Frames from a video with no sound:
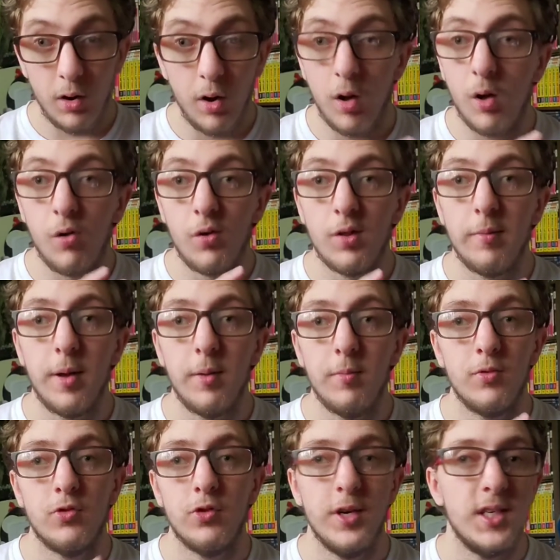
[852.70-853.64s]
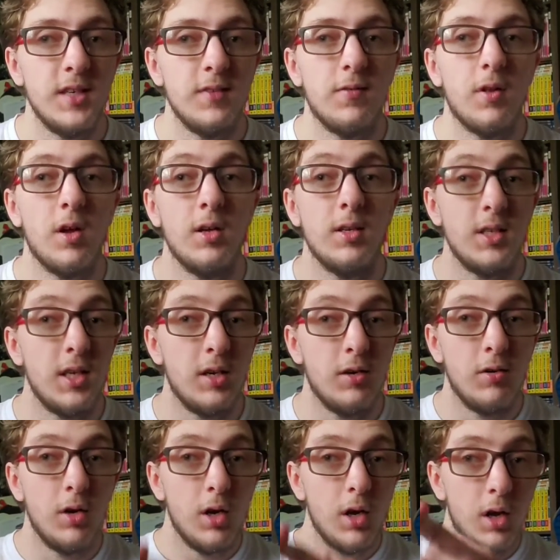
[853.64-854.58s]
All of them have crazy flaws, you
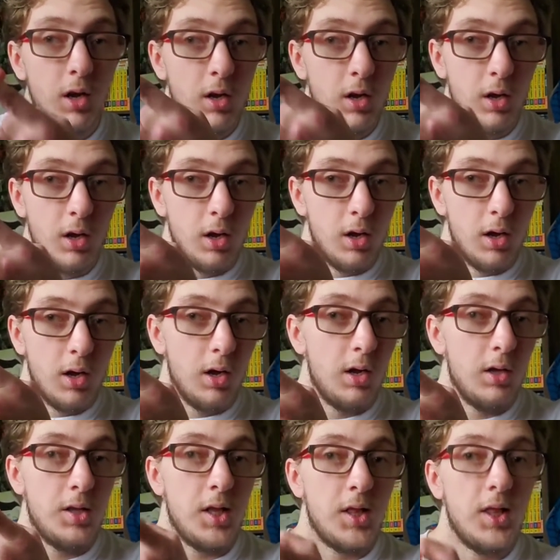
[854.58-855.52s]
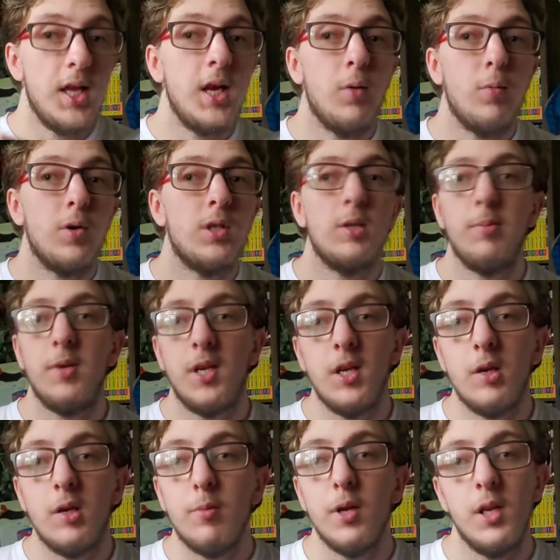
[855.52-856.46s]
know. Uh, the Thing wants to be
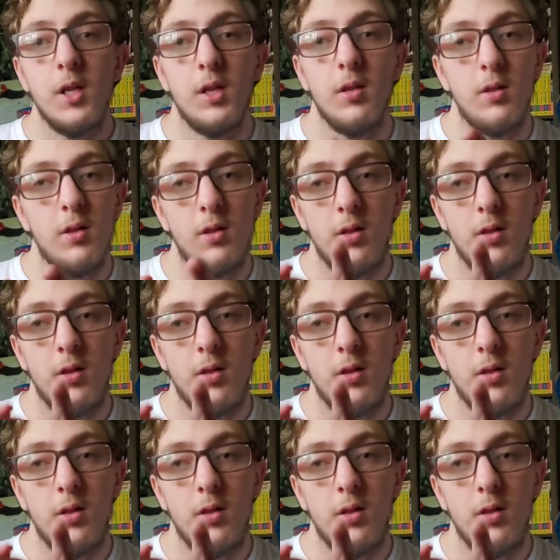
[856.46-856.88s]
human.